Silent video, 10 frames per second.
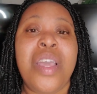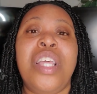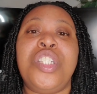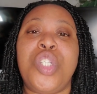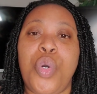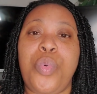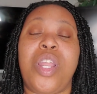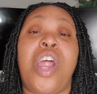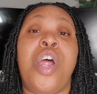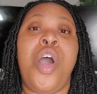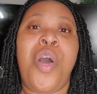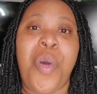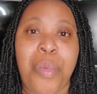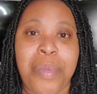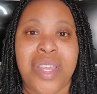So will our
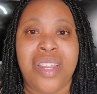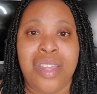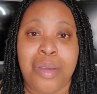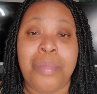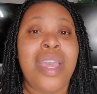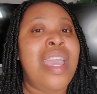hope in him.